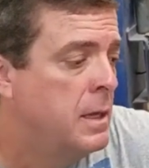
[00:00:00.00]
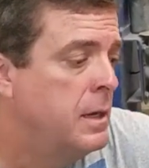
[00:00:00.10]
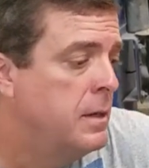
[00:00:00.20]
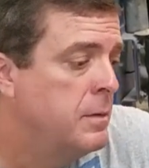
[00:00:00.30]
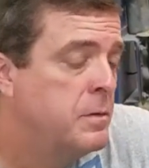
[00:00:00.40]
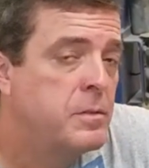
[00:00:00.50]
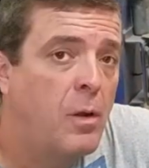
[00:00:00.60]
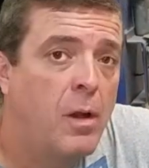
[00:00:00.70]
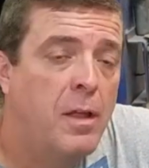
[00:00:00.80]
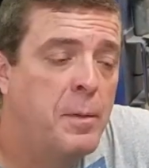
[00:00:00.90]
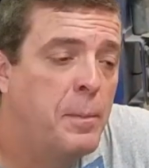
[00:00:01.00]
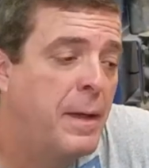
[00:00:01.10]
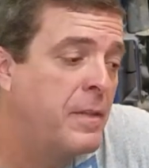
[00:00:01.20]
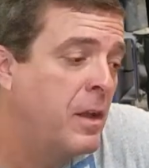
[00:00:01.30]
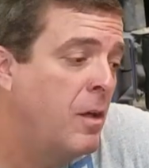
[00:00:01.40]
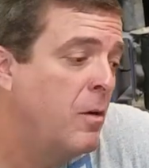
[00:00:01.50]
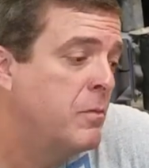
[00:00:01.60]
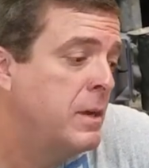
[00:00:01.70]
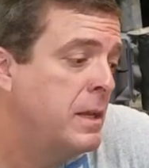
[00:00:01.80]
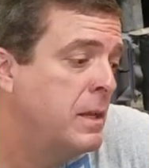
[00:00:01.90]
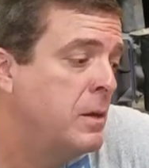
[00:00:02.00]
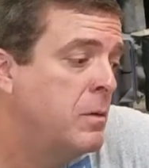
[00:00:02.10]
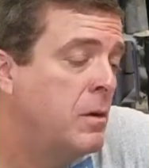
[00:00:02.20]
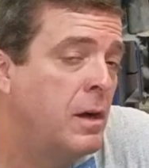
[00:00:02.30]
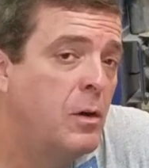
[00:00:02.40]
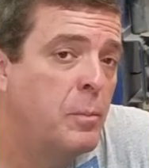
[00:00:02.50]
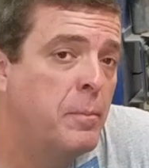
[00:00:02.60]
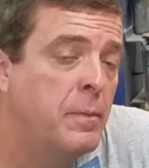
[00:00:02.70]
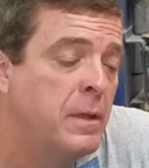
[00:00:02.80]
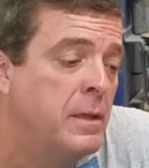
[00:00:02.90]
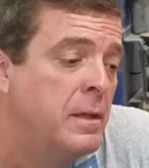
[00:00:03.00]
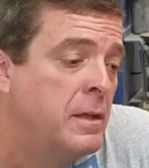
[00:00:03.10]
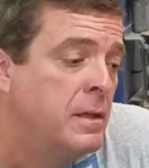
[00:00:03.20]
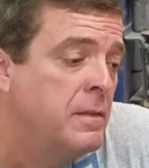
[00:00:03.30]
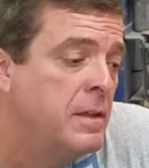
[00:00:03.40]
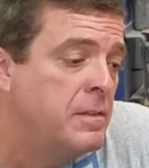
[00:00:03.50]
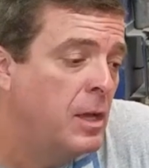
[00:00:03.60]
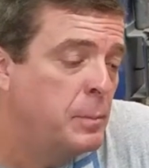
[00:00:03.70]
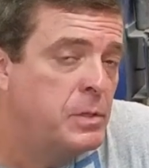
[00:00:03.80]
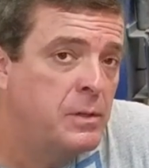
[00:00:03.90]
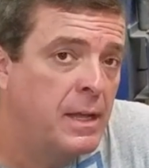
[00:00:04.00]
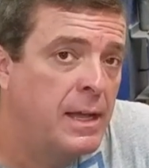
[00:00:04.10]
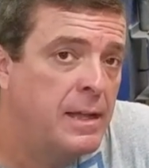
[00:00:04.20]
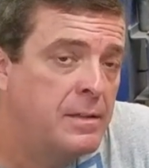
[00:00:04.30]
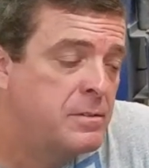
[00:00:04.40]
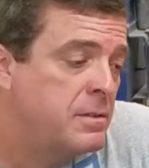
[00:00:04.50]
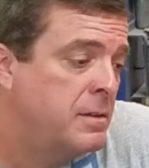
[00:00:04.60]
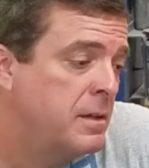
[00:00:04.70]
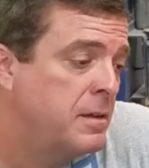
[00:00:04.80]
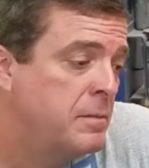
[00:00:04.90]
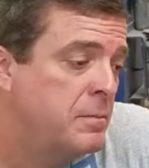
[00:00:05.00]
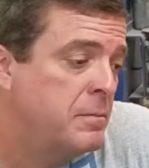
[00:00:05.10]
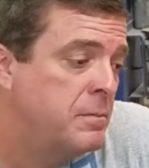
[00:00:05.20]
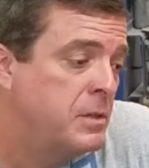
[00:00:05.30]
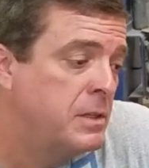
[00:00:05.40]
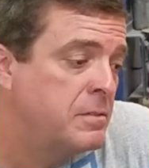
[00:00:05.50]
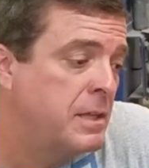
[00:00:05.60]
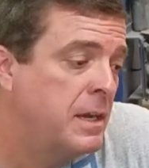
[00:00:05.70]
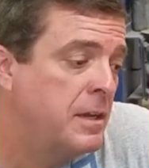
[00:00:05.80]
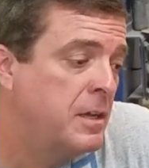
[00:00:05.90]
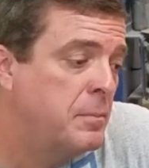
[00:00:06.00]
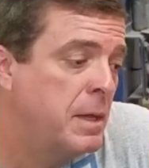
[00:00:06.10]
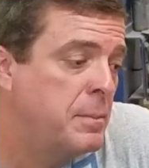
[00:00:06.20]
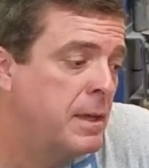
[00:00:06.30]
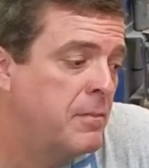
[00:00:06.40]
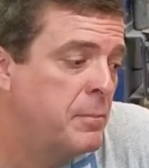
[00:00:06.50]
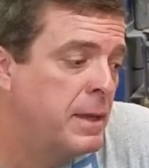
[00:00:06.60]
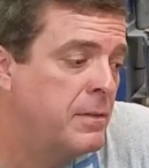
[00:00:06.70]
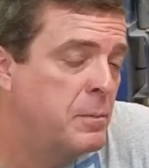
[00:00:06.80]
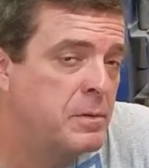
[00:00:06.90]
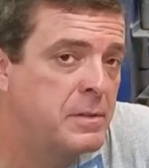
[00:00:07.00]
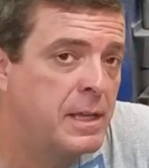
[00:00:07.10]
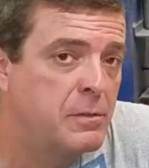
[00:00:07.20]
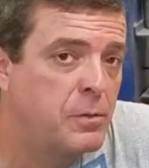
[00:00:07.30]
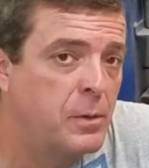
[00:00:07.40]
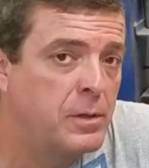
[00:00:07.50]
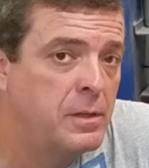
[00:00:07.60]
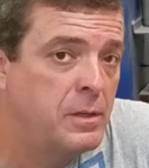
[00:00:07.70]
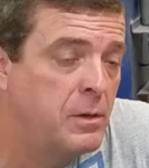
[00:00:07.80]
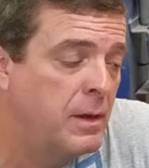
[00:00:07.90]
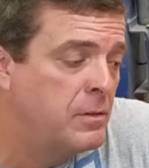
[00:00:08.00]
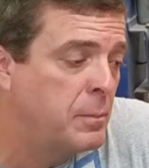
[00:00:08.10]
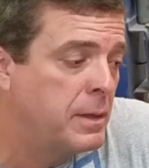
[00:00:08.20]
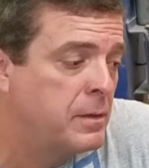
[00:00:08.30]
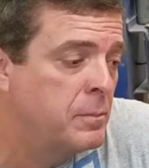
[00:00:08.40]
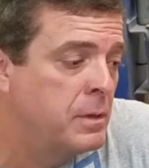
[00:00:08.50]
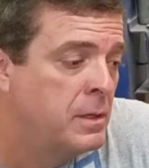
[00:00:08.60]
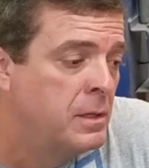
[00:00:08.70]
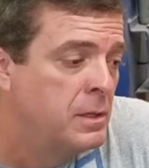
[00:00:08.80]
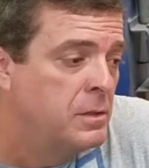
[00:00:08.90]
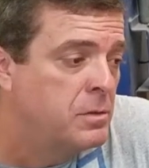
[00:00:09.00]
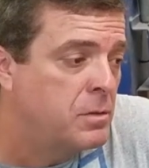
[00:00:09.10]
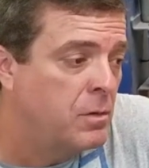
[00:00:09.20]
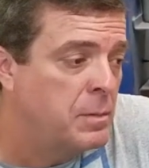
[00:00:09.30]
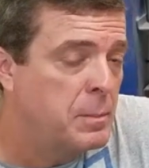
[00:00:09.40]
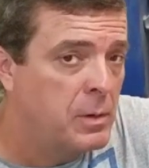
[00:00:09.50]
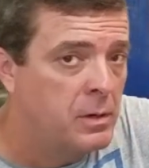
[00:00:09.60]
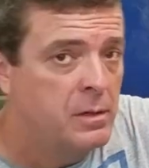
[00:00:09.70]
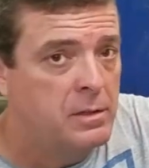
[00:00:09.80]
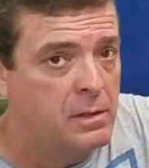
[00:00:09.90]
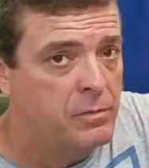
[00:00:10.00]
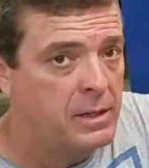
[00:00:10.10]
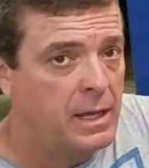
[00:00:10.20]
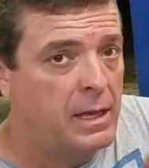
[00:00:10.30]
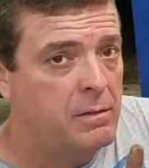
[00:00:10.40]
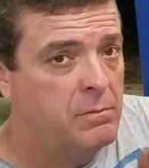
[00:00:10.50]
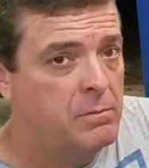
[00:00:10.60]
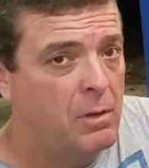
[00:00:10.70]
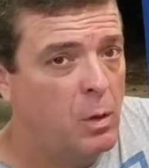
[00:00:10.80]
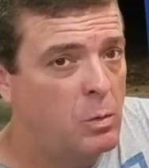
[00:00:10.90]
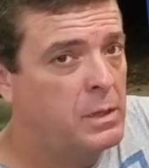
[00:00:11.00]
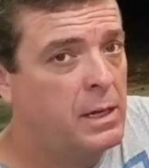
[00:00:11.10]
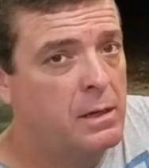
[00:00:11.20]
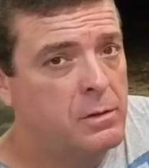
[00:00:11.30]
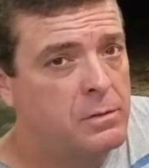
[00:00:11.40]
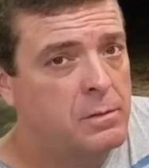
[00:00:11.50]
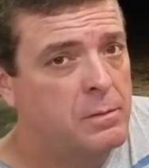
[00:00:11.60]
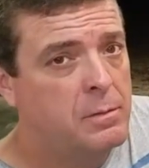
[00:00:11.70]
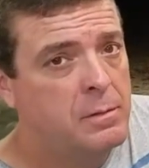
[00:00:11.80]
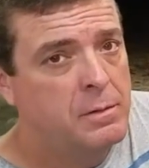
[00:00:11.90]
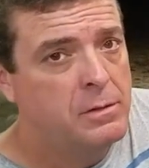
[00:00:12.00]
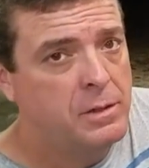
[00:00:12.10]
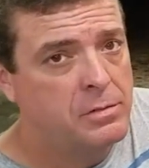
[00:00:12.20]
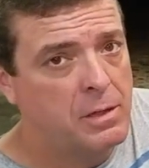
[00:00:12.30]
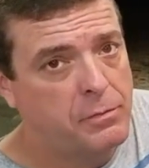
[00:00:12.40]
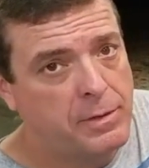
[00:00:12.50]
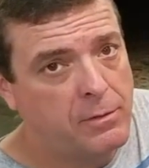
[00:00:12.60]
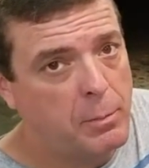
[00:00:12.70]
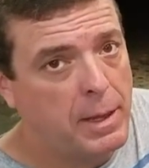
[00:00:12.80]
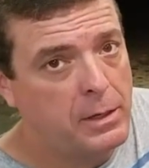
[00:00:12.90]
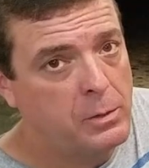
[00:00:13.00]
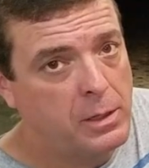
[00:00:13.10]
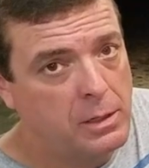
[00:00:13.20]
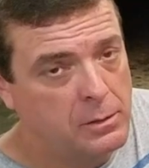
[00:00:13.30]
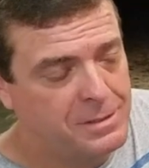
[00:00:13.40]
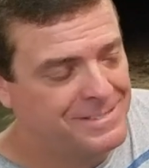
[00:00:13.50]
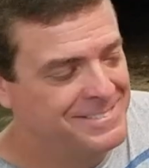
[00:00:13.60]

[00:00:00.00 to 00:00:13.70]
Sorry about the long video. I hope this helps you guys. You can set it up. Maybe I've made the mistakes for you and you don't have to make them. So remember, if you got old gears, do yourself a favor, buy new gears.